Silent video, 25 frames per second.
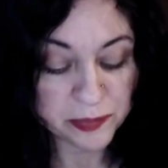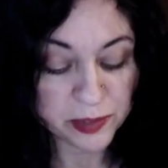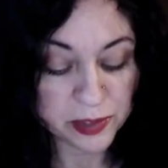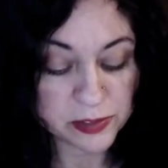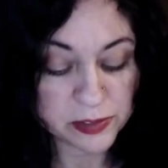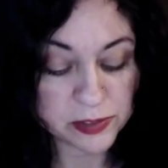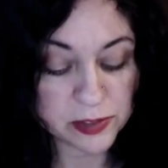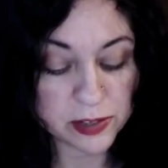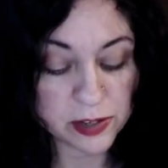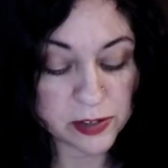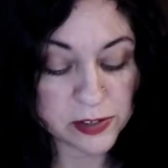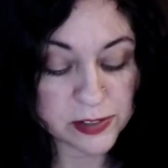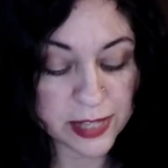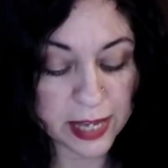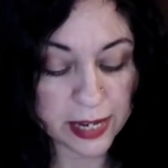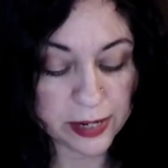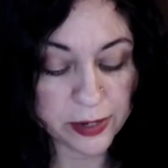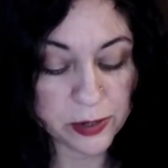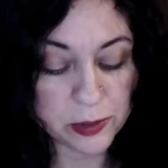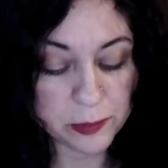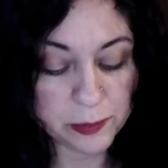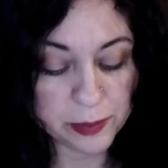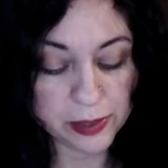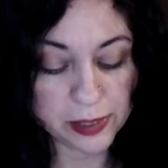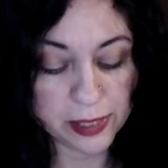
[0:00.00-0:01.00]
So there's that
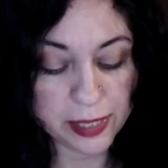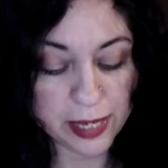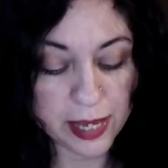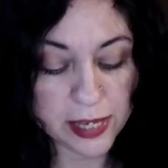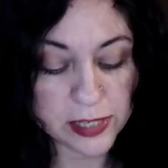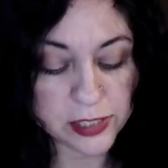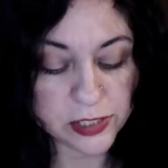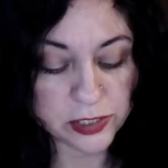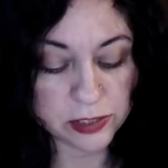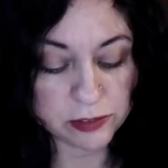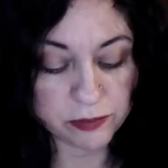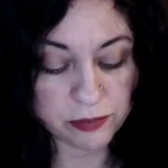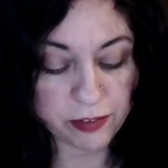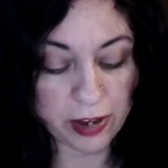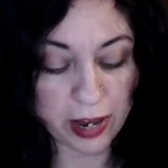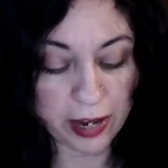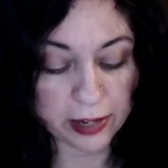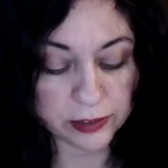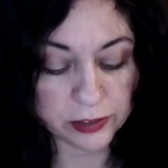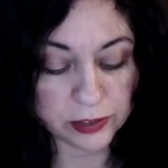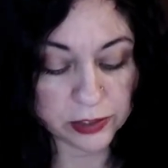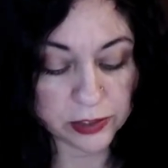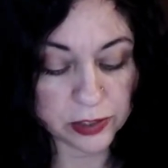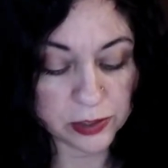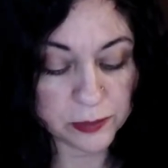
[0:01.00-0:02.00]
humiliation
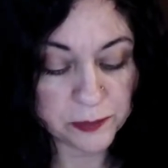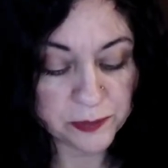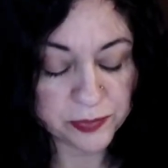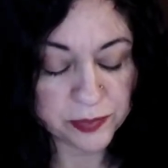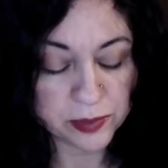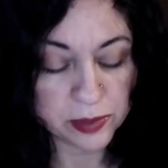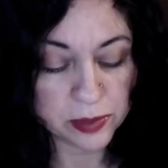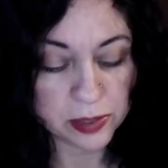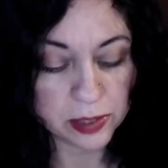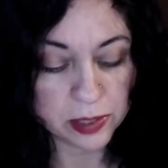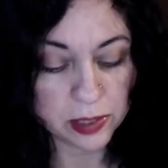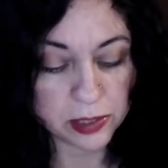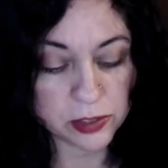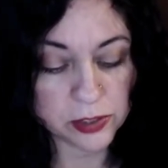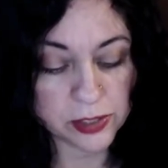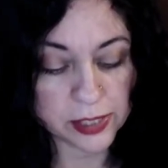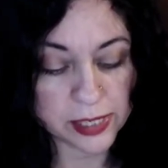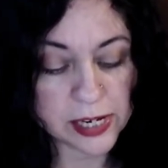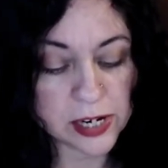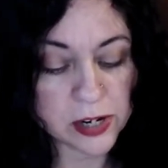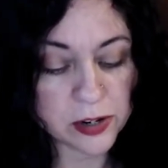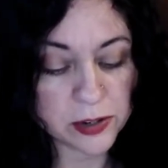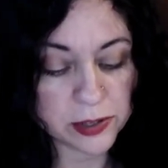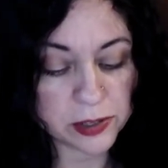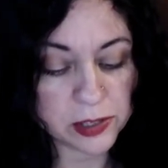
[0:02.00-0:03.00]
factor. You can
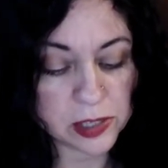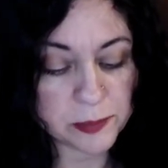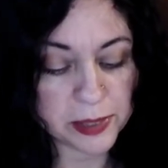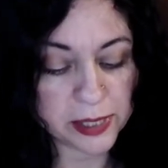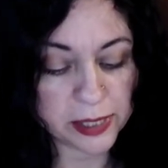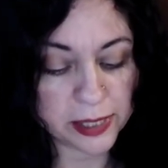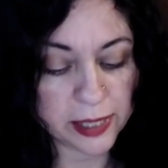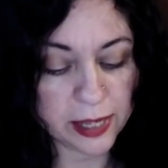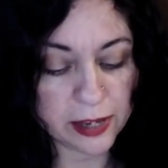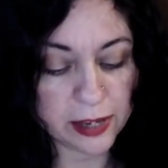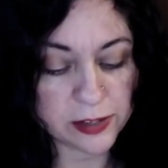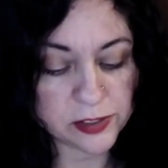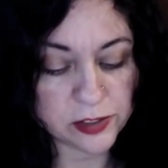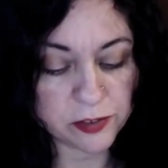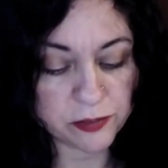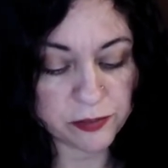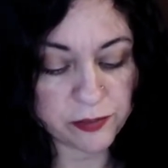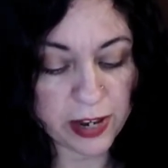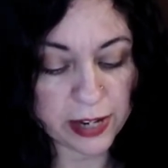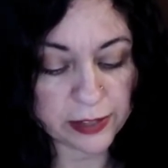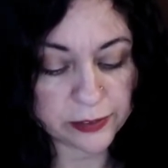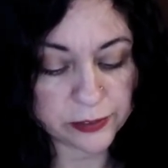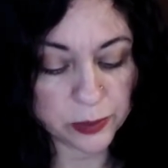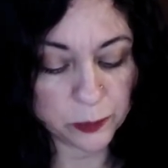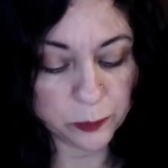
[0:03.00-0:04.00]
hear the humiliation
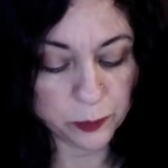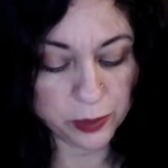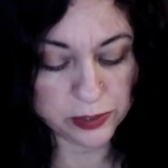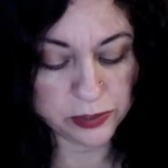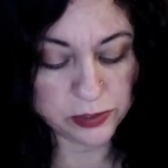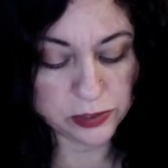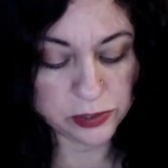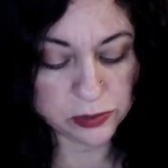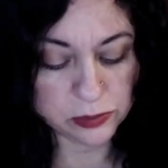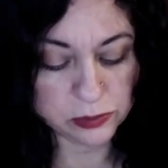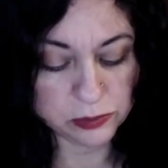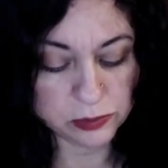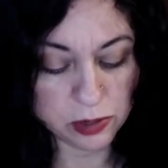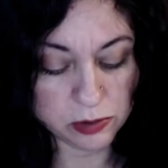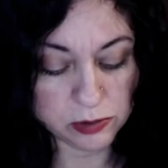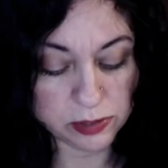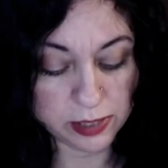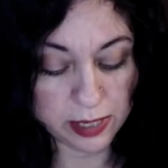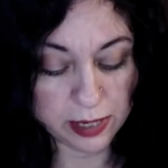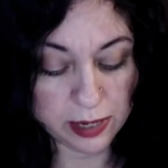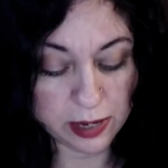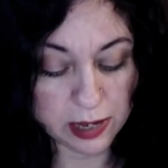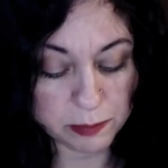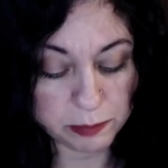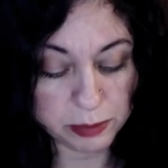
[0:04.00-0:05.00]
factor once you know
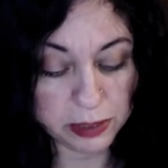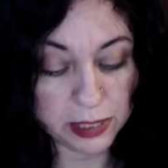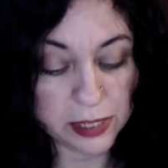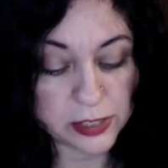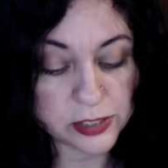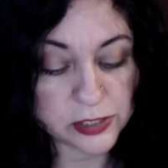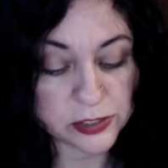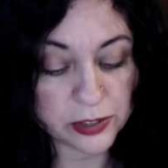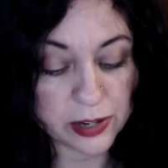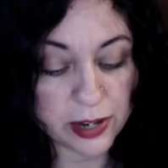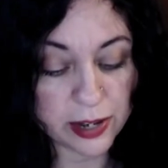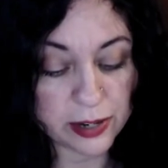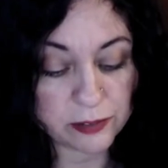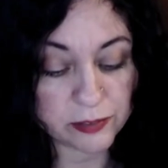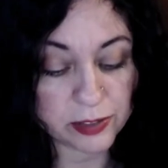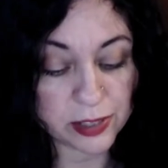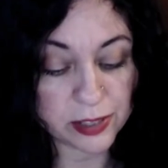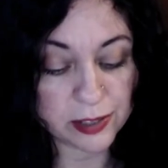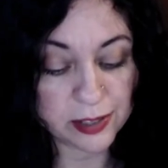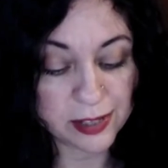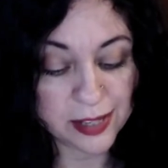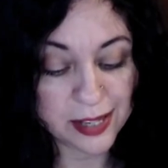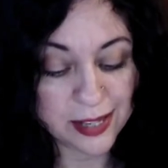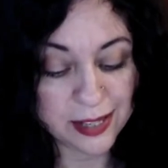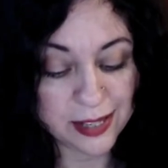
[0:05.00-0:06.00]
they got pleasure out of
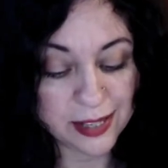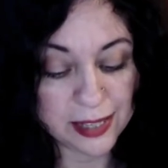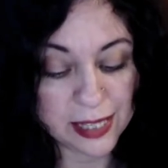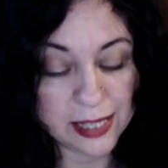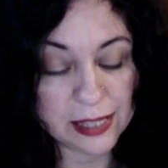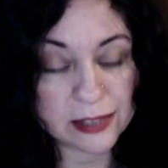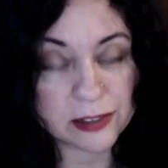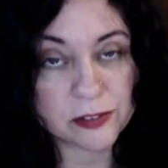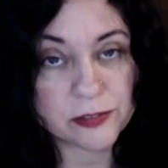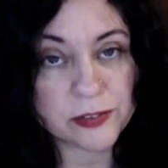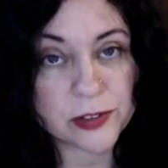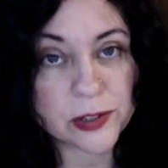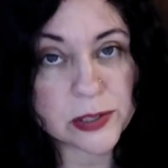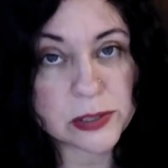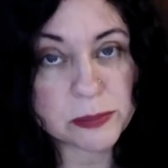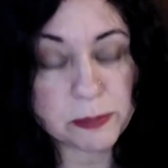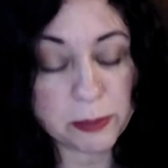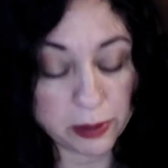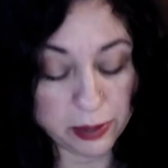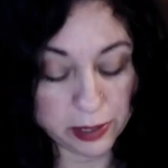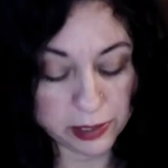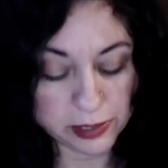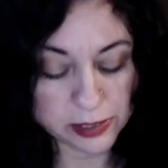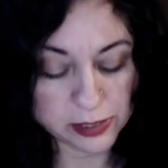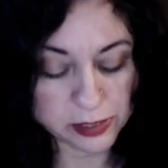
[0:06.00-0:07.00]
it in the first
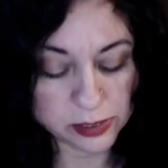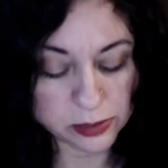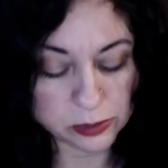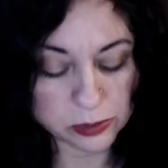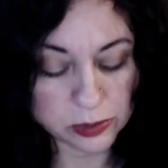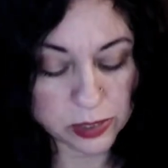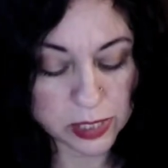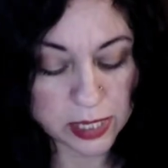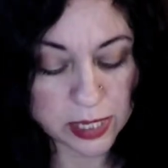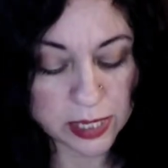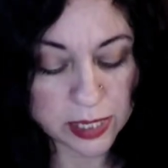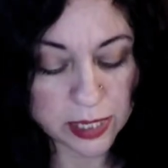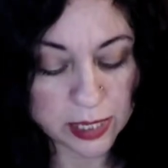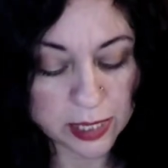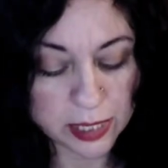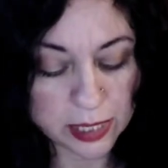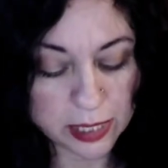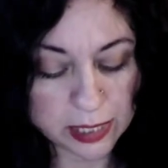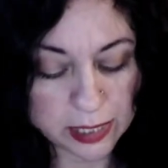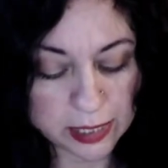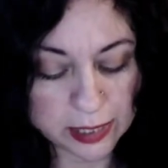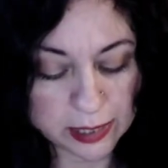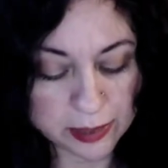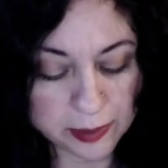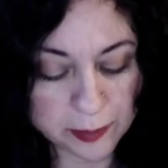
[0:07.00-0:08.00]
part too.
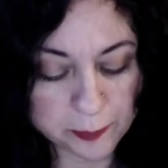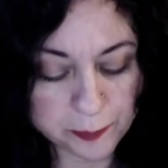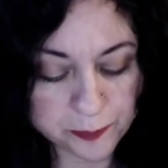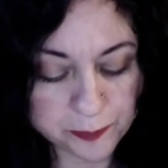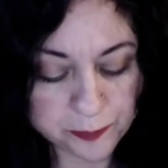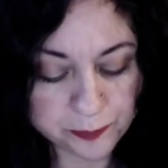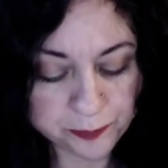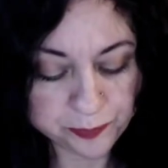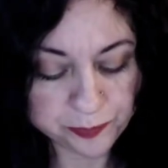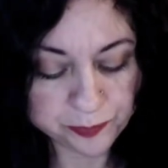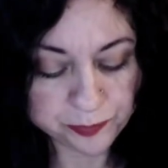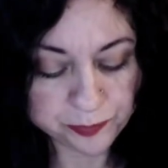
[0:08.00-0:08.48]
Um,